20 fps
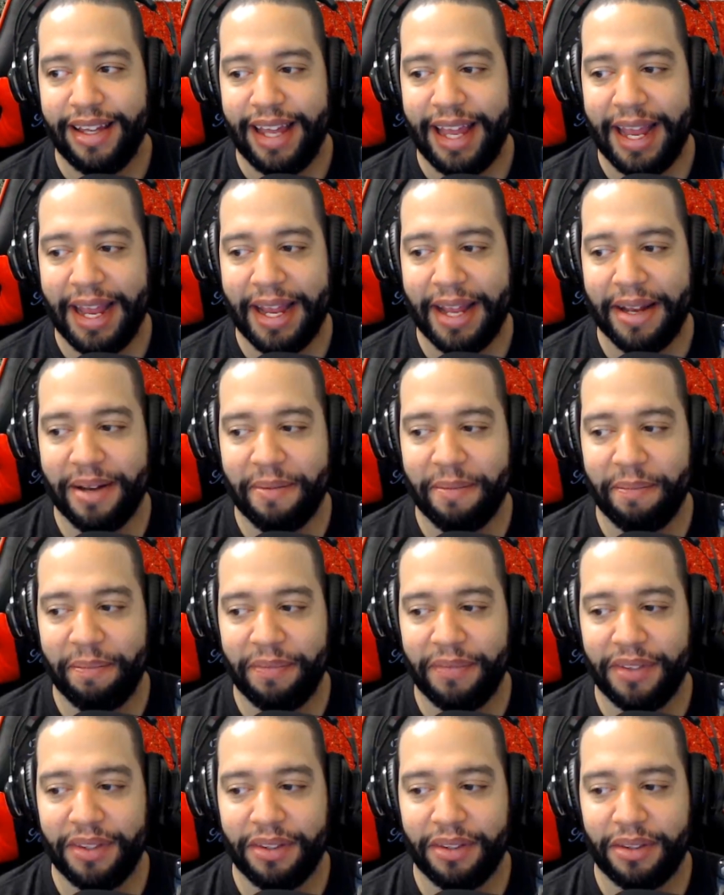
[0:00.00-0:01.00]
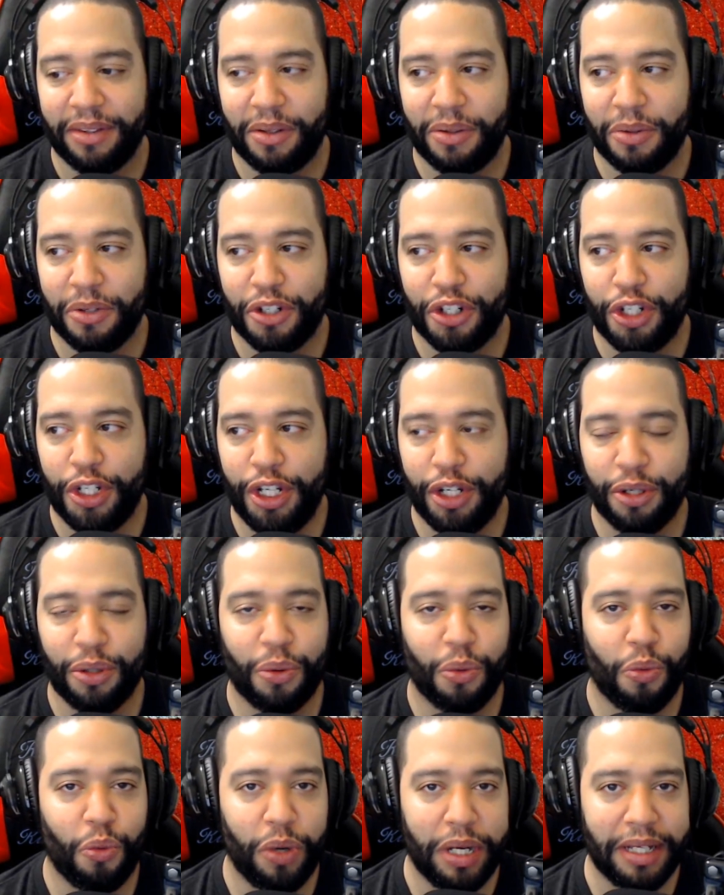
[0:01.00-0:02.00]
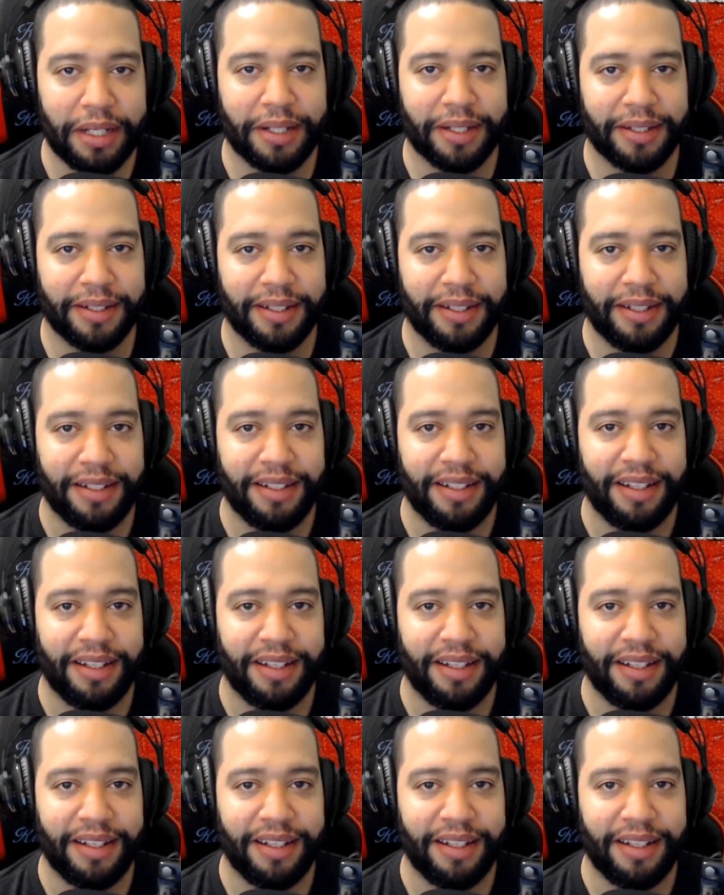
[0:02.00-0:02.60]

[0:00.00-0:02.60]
and through sheer will